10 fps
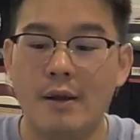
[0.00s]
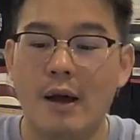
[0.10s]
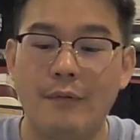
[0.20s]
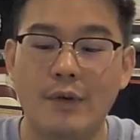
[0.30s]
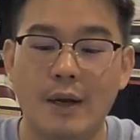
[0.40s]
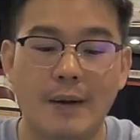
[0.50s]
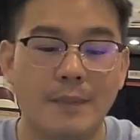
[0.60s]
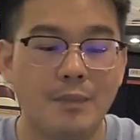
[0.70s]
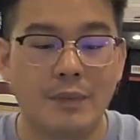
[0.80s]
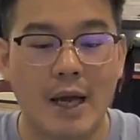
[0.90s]
I feel like
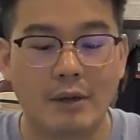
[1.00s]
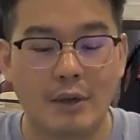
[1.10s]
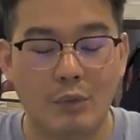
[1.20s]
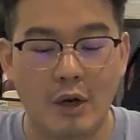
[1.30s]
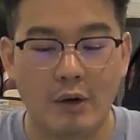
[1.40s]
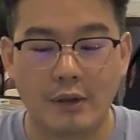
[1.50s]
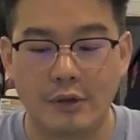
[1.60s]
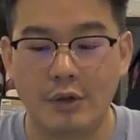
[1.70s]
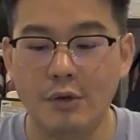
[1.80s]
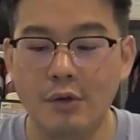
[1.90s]
now that we look at
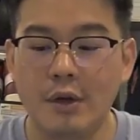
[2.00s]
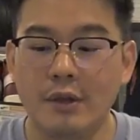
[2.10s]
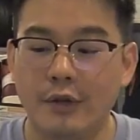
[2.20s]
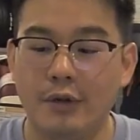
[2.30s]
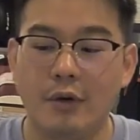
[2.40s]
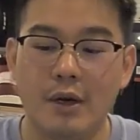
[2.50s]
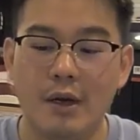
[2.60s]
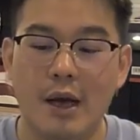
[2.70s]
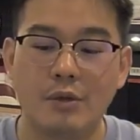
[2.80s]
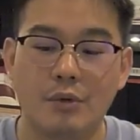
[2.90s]
the two, the
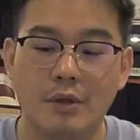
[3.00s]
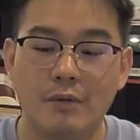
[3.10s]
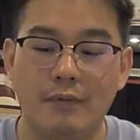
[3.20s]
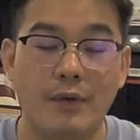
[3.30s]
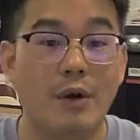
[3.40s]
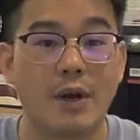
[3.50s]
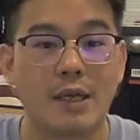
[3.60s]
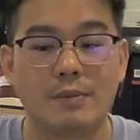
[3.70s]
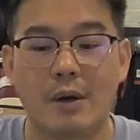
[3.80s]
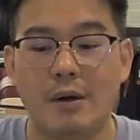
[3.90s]
39s was very
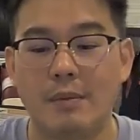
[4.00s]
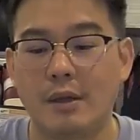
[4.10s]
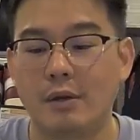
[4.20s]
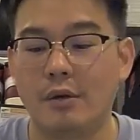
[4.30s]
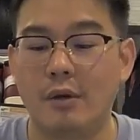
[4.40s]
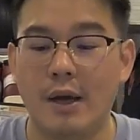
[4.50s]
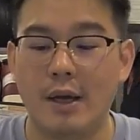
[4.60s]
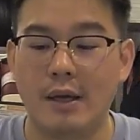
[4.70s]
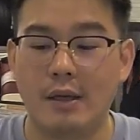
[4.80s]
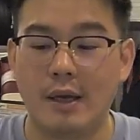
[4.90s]
experimental
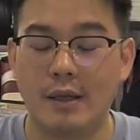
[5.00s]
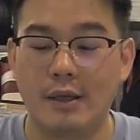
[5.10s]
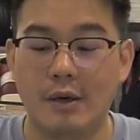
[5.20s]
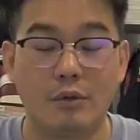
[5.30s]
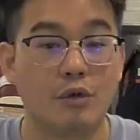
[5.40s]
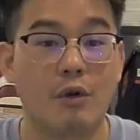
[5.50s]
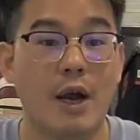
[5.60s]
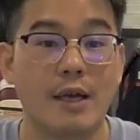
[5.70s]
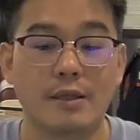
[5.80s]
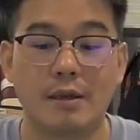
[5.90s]
and they were
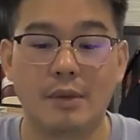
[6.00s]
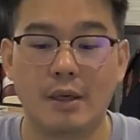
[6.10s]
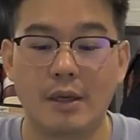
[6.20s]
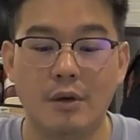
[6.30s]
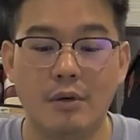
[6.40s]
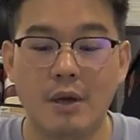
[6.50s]
trying something new